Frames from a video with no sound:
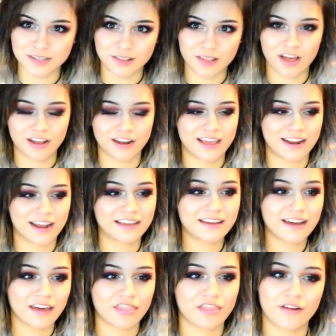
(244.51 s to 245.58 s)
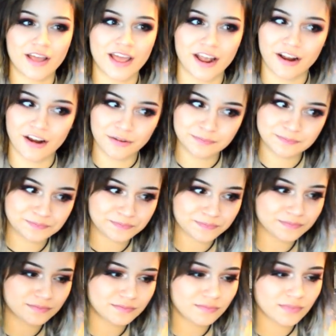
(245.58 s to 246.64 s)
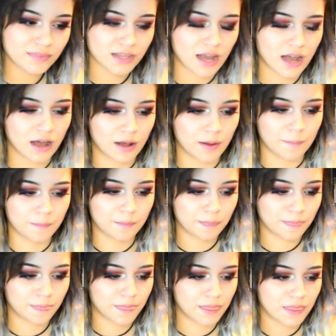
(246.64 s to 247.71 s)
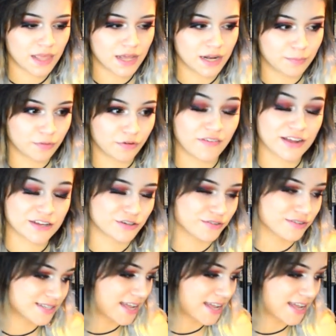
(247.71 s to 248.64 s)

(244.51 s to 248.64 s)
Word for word: salon and I cut their hair um, in a professional